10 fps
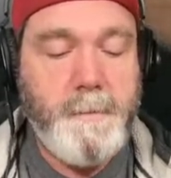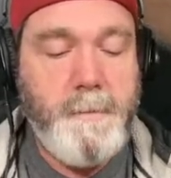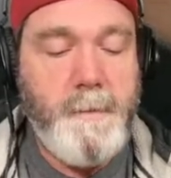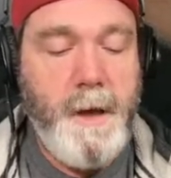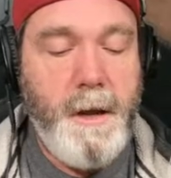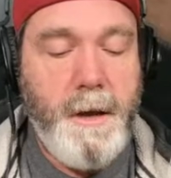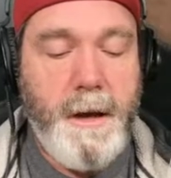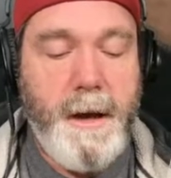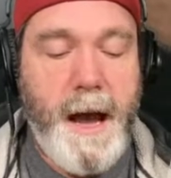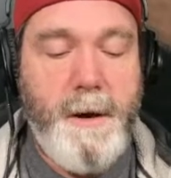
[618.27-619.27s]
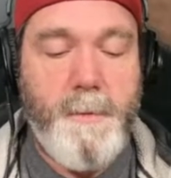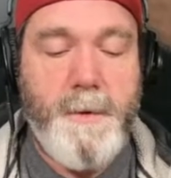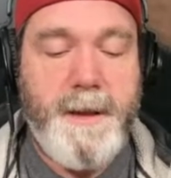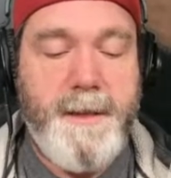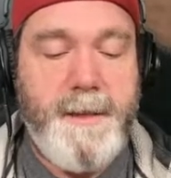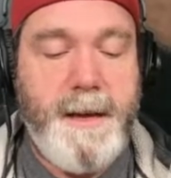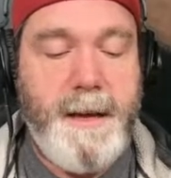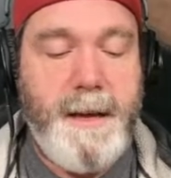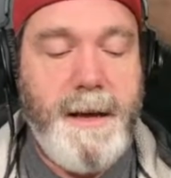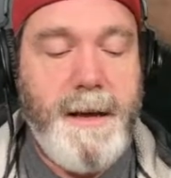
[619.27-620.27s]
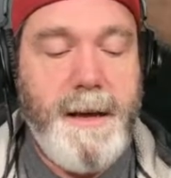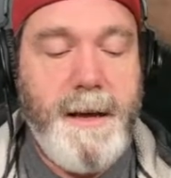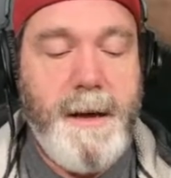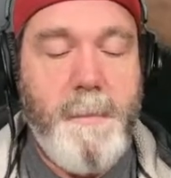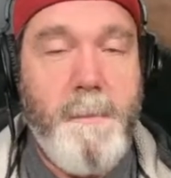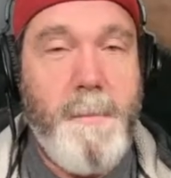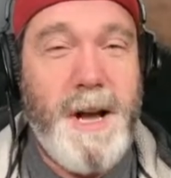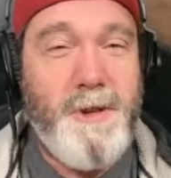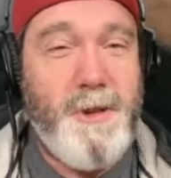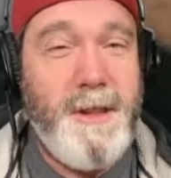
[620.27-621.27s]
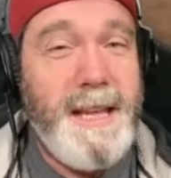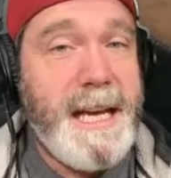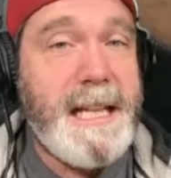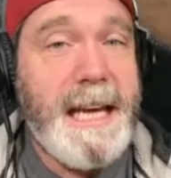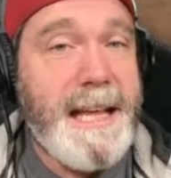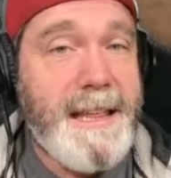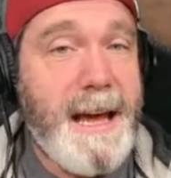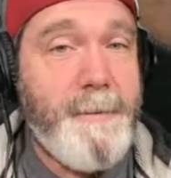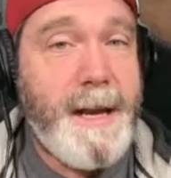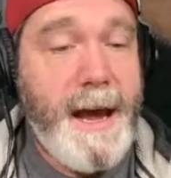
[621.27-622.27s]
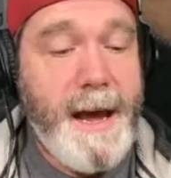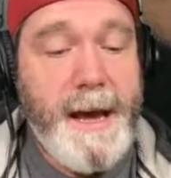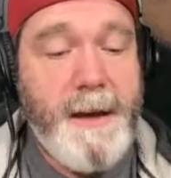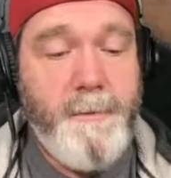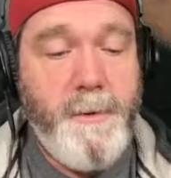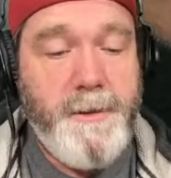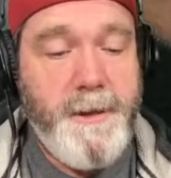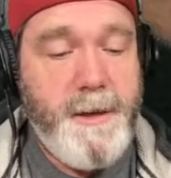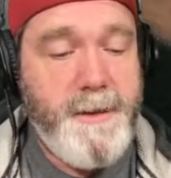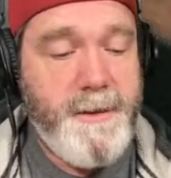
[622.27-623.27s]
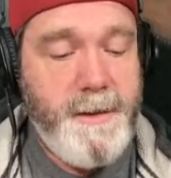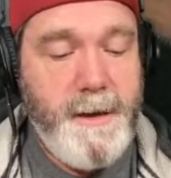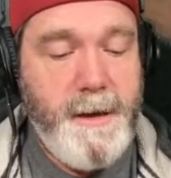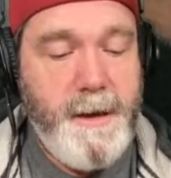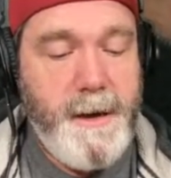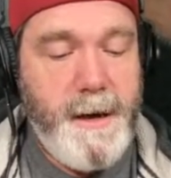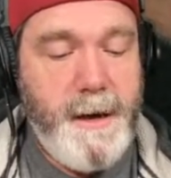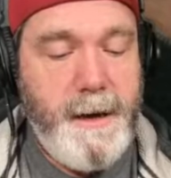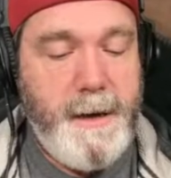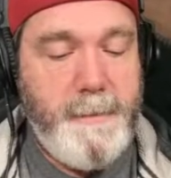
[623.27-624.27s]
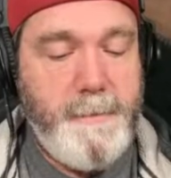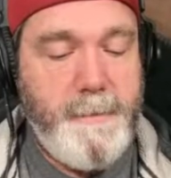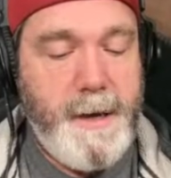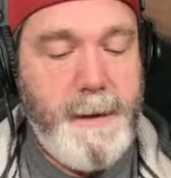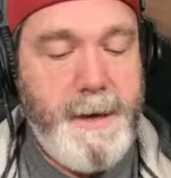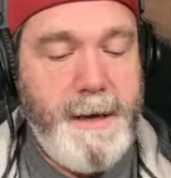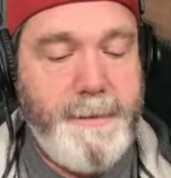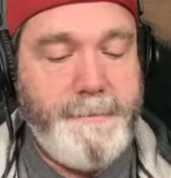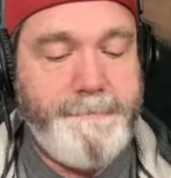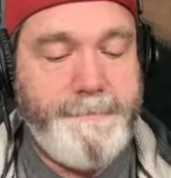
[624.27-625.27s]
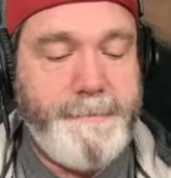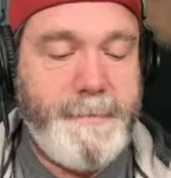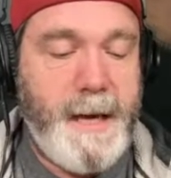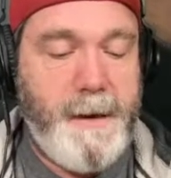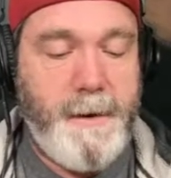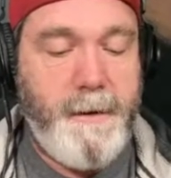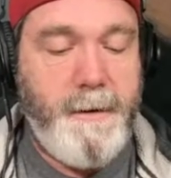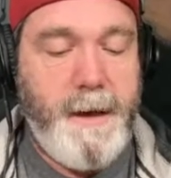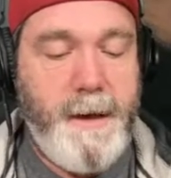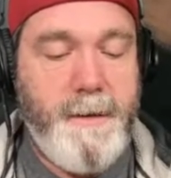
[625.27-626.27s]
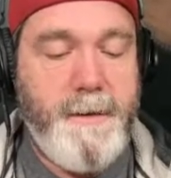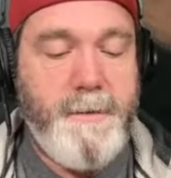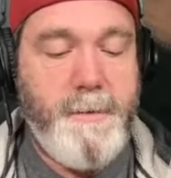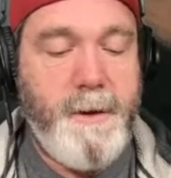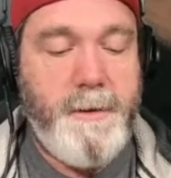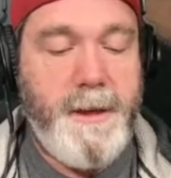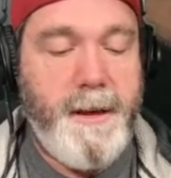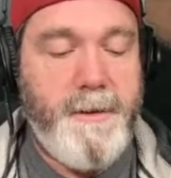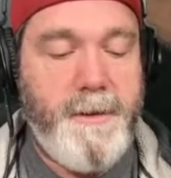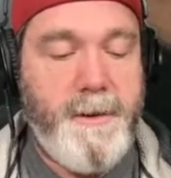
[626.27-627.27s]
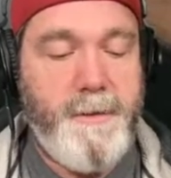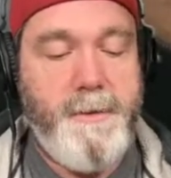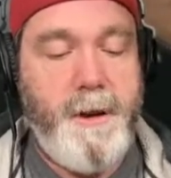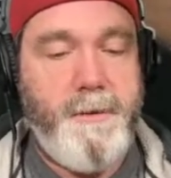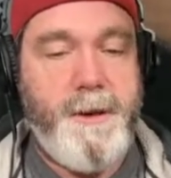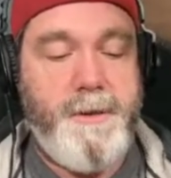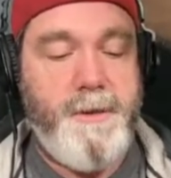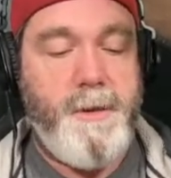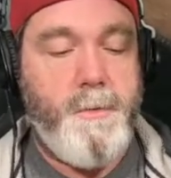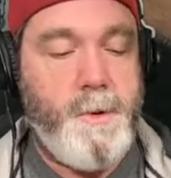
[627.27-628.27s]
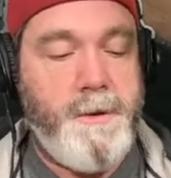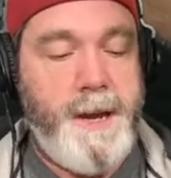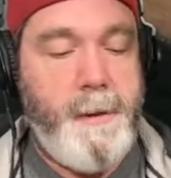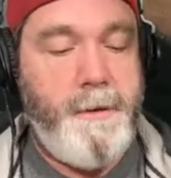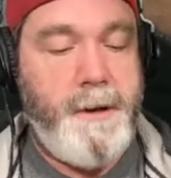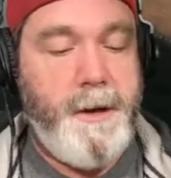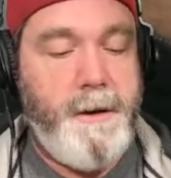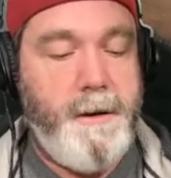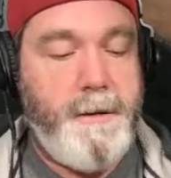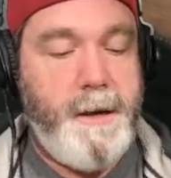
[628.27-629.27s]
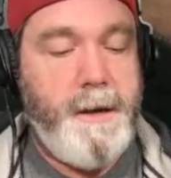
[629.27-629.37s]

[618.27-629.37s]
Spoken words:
I don't really see much nigglings I would have with this. I mean, I don't know. It's little things such as the rumor table here and the